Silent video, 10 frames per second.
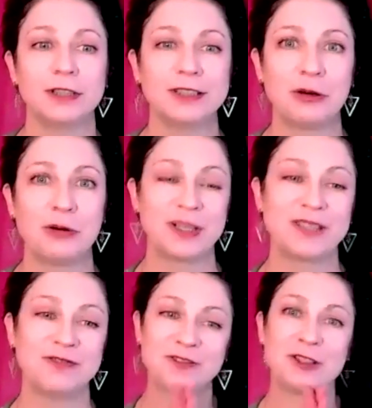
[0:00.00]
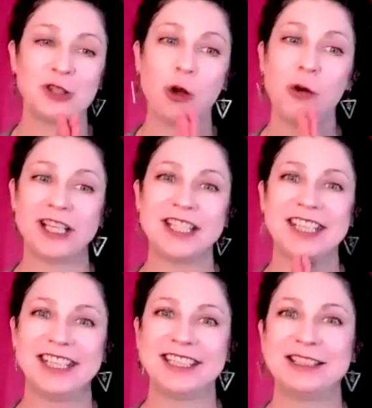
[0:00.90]
So I'm so
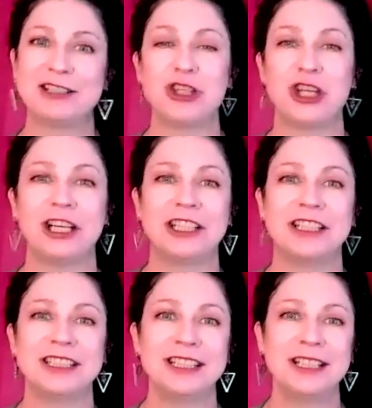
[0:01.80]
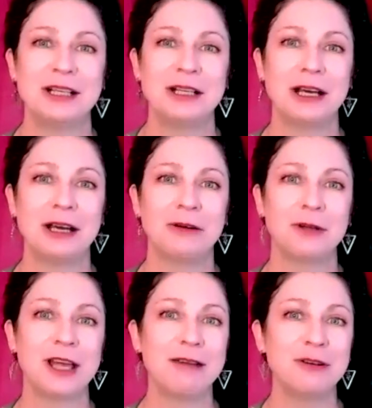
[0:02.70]
excited to share
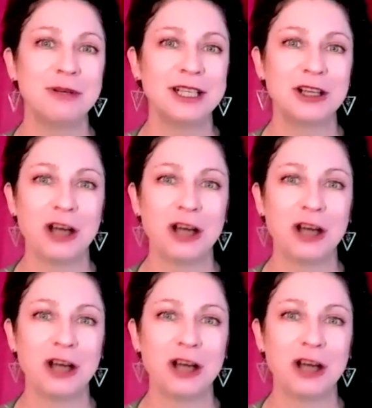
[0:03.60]
with everyone at